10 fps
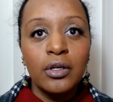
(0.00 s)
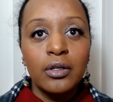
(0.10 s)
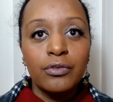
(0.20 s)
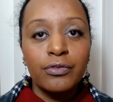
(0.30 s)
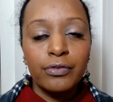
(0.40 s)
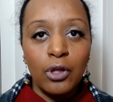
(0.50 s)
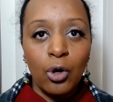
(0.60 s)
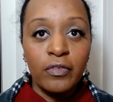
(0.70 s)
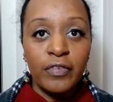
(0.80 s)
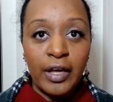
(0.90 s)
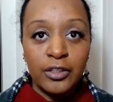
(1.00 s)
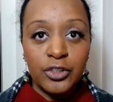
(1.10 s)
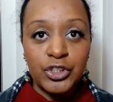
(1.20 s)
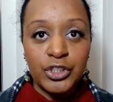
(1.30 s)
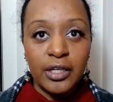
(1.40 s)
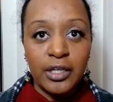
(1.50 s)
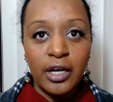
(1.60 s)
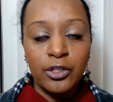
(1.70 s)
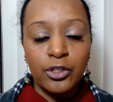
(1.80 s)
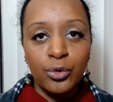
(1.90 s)
flow of energy, a
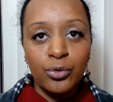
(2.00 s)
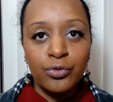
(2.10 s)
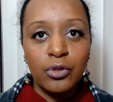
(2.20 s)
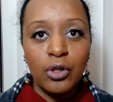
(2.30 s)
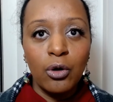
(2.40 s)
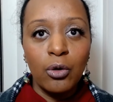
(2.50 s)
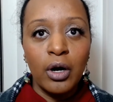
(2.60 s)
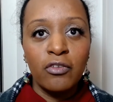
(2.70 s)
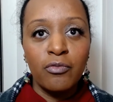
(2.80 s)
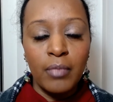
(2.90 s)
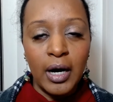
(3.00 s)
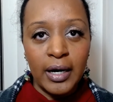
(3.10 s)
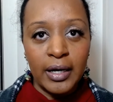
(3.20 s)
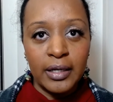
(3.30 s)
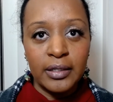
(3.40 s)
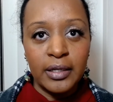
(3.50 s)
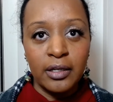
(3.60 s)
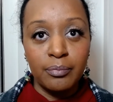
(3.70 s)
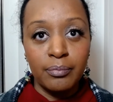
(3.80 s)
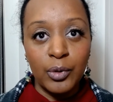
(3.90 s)
new flow of mind and
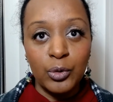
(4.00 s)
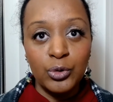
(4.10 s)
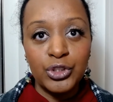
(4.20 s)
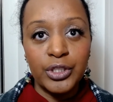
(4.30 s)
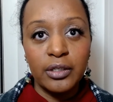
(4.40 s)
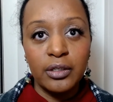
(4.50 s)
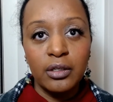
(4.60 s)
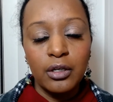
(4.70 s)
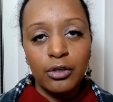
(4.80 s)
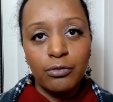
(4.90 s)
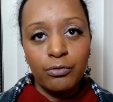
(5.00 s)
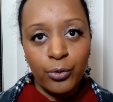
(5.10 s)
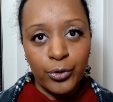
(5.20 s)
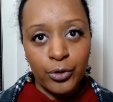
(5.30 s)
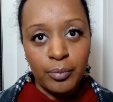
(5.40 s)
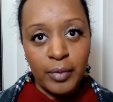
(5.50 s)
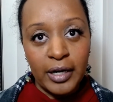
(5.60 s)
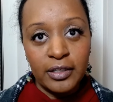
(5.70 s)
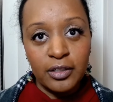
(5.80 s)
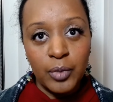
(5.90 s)
emotion for your
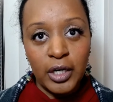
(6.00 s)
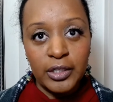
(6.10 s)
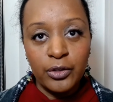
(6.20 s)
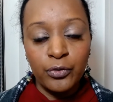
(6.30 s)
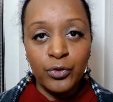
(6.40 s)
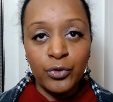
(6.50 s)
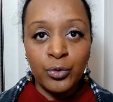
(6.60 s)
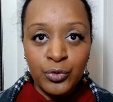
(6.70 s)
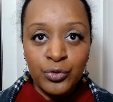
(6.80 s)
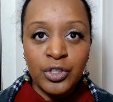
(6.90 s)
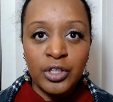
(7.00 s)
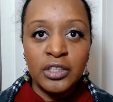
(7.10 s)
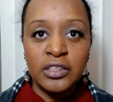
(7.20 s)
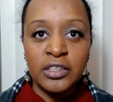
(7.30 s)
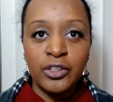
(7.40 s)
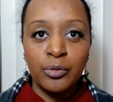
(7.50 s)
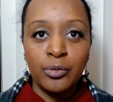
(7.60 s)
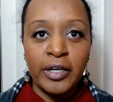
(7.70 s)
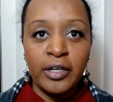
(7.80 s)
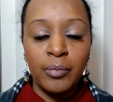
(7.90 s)
mind and body. You started to tell your
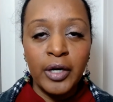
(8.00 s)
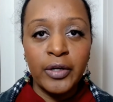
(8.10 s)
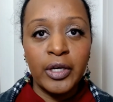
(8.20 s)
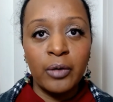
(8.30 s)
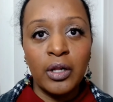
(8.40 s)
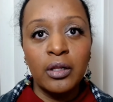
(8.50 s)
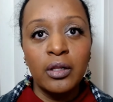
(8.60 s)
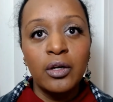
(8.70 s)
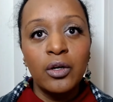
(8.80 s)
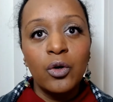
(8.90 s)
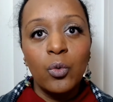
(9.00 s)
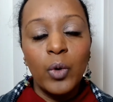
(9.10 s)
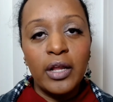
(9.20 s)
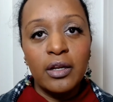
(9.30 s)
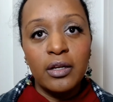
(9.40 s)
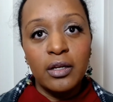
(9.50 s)
mind and body, okay, well, when